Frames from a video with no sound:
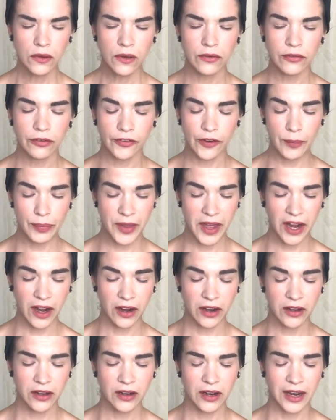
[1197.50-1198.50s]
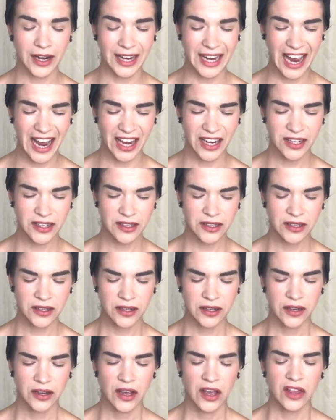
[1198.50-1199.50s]
From there, again,
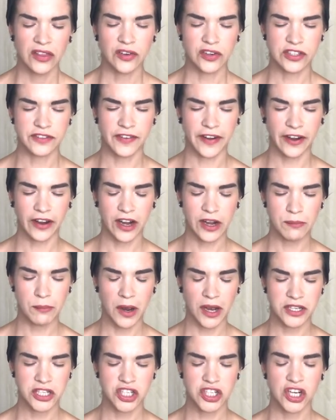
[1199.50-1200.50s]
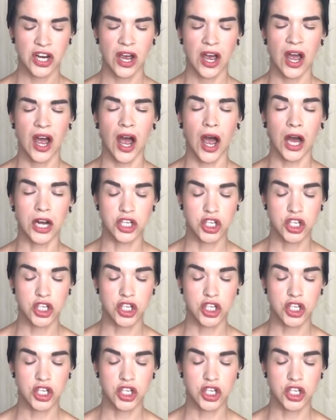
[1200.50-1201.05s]
there's very much a